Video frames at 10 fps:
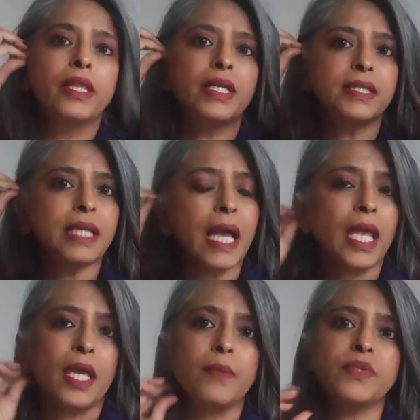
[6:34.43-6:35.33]
There are
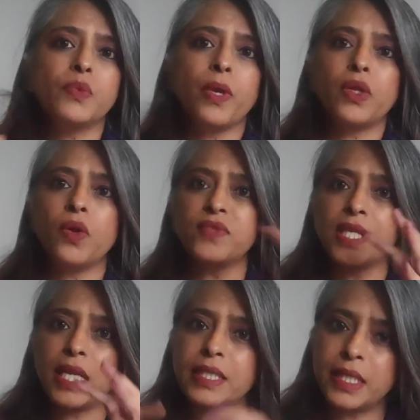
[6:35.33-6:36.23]
times when you have
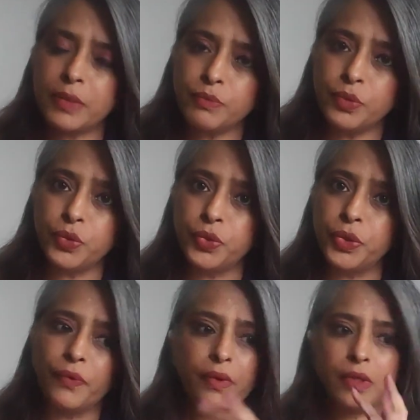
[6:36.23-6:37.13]
selected a
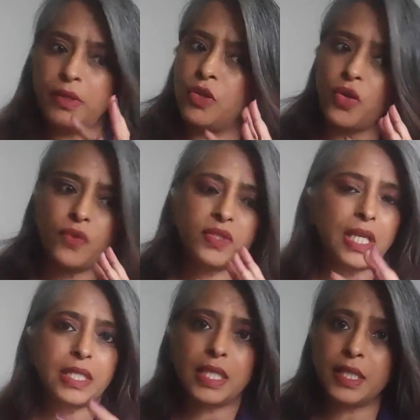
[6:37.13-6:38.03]
mood, you've
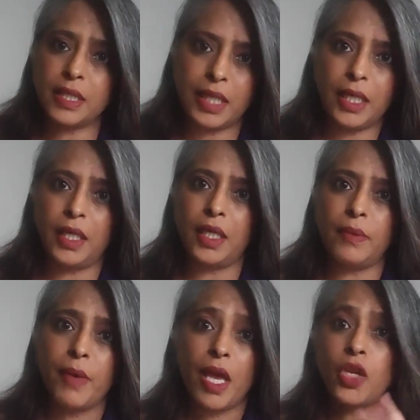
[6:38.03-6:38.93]
selected a theme
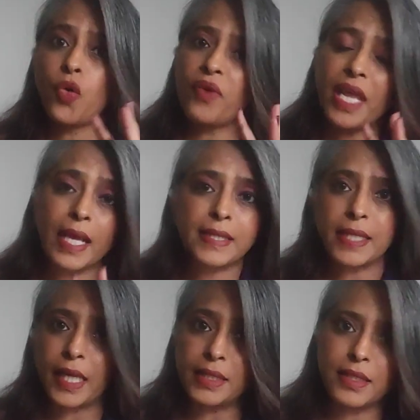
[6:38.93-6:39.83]
and you're very
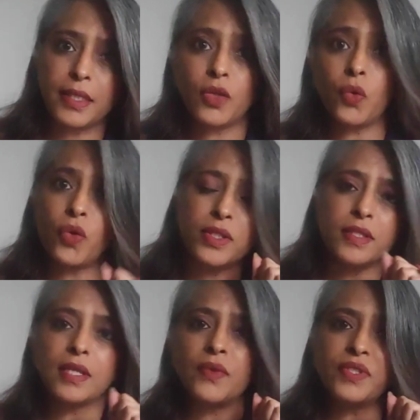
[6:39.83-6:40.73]
excited that, oh, this
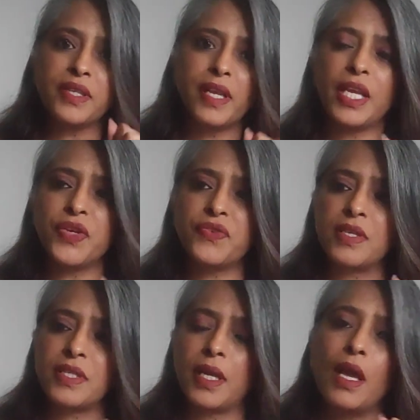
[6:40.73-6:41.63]
sounds really
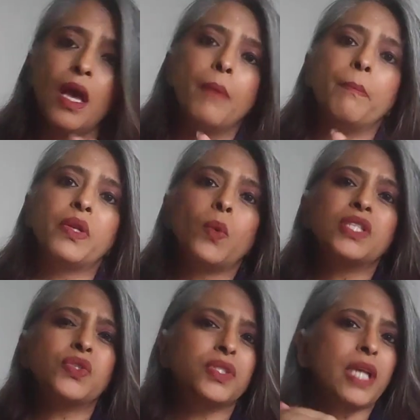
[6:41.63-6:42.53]
interesting, but
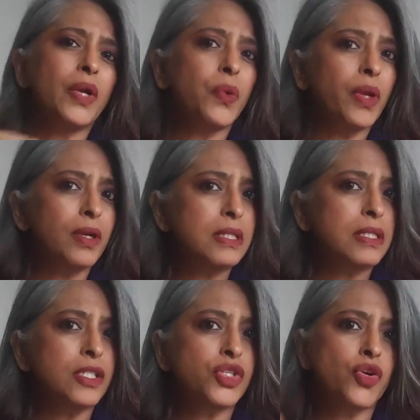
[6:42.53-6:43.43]
once you start doing
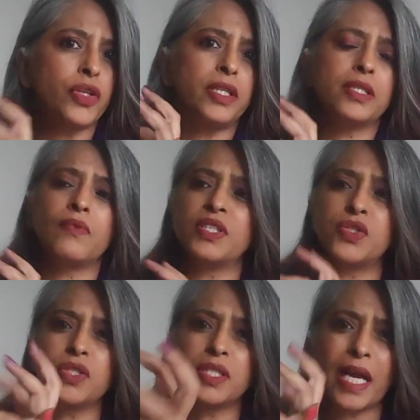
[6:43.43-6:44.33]
research on it, once
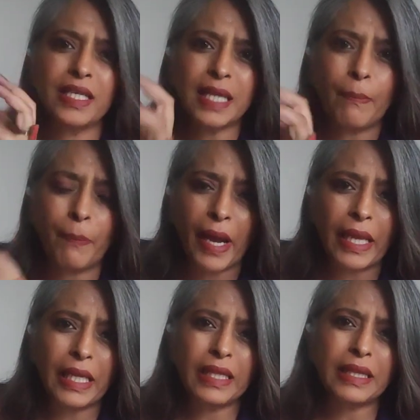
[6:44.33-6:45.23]
you start
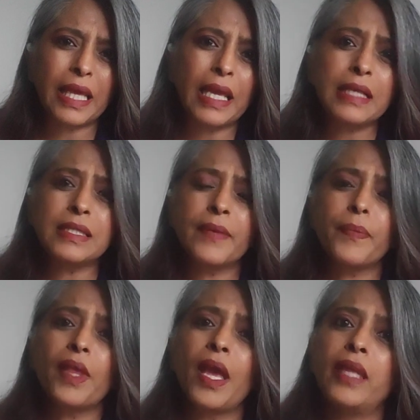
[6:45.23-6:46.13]
compiling things,
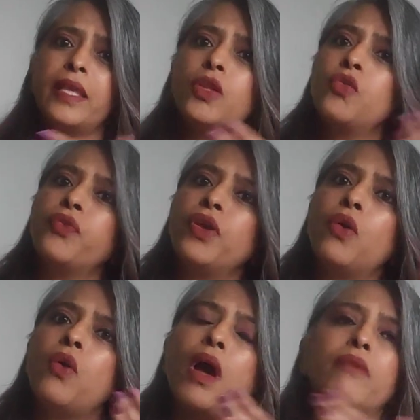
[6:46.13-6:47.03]
and then you feel,
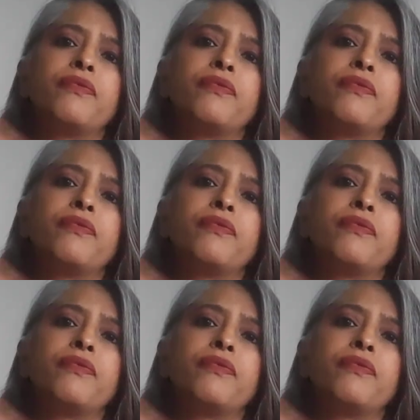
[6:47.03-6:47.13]
oh,